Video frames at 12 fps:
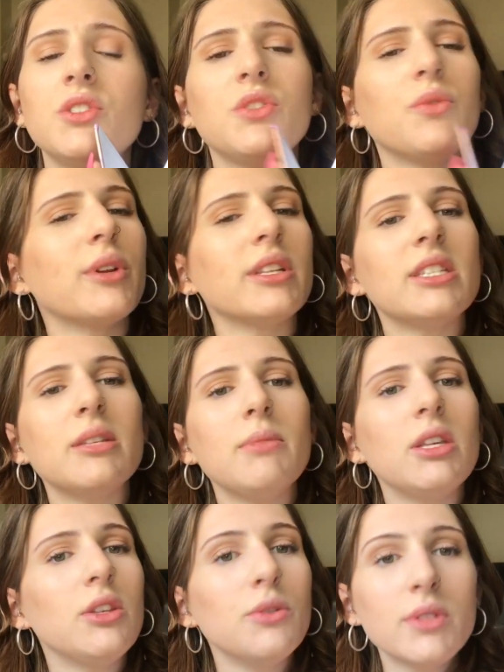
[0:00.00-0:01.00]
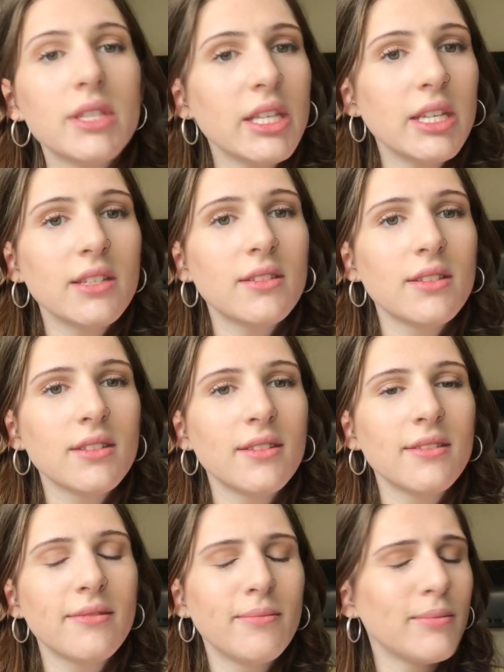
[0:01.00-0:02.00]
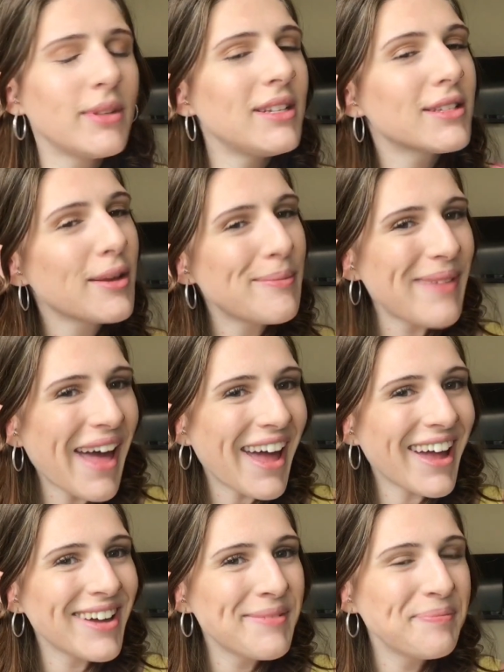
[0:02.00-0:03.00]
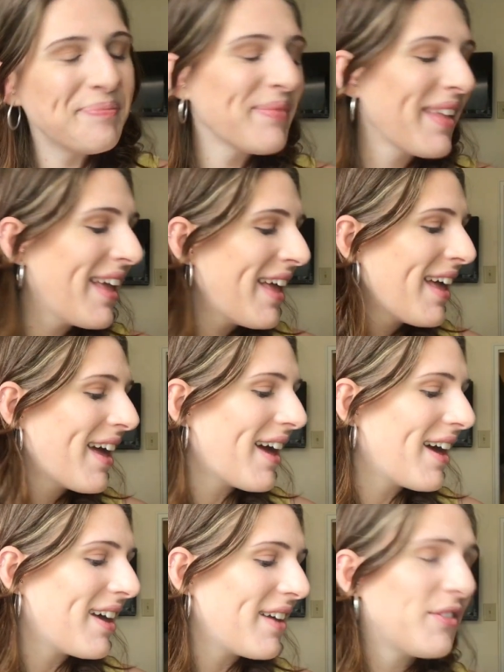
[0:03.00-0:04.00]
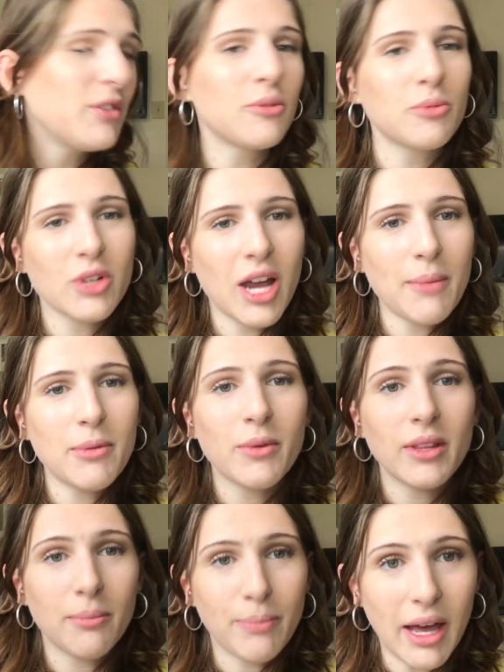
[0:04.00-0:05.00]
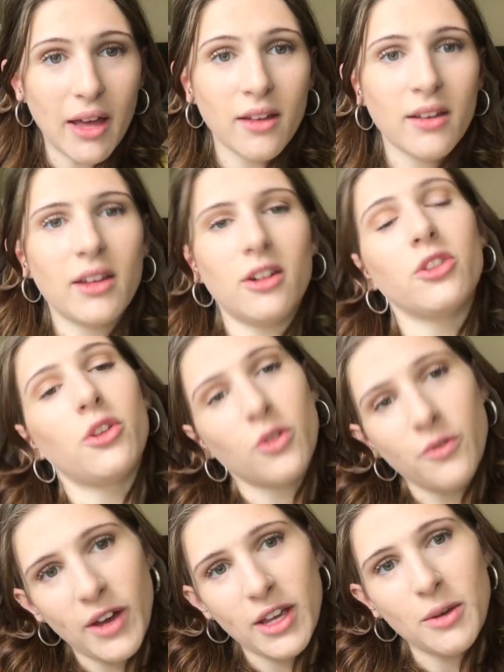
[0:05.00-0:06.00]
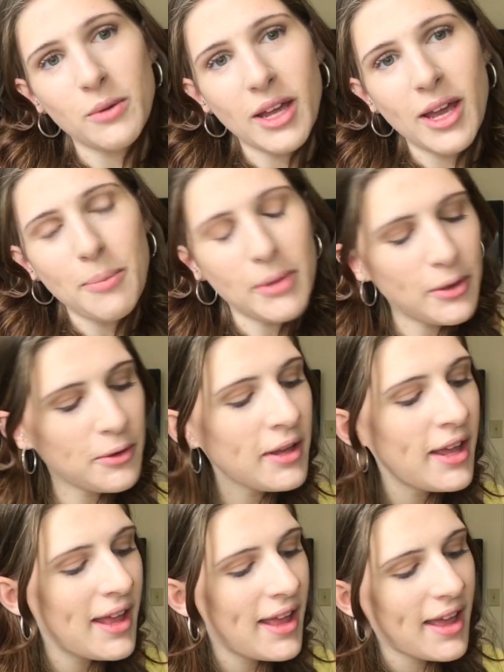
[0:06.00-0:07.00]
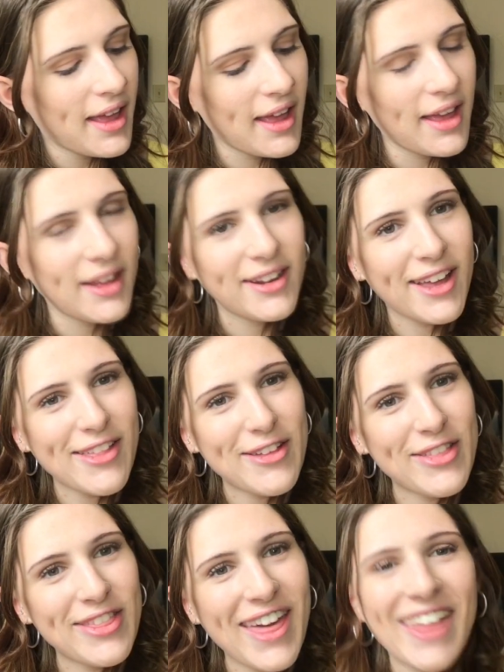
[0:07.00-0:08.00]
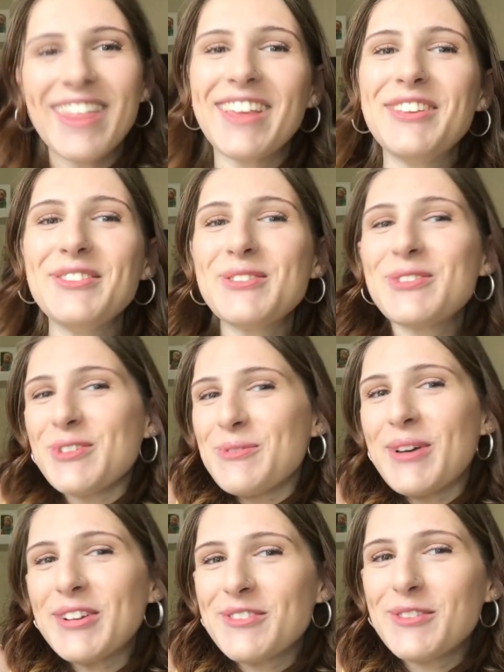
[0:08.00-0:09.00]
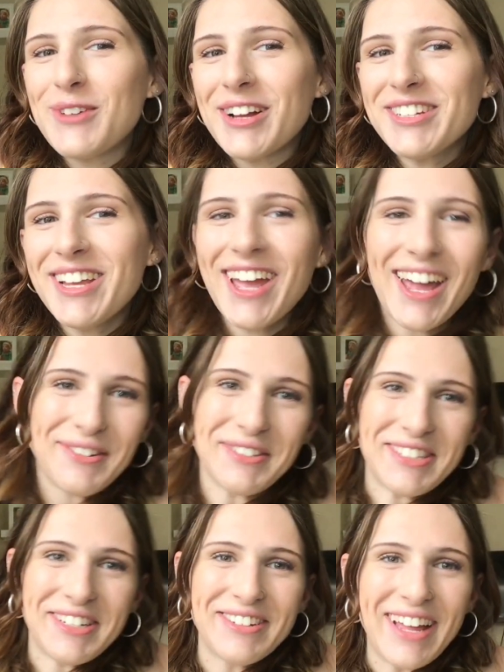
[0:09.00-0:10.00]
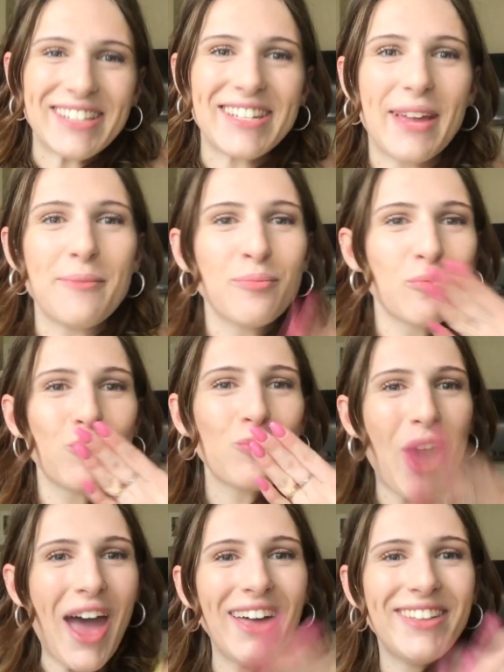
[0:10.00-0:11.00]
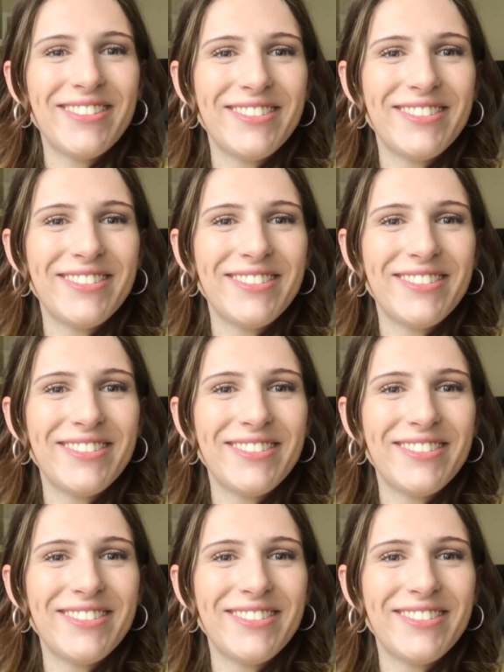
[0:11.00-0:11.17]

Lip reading: So you want to see me use these, please come back. If you subscribe and ring the bell, it'll notify you when I upload. And other than that, thank you so much for watching. I will see you next time. Mwah!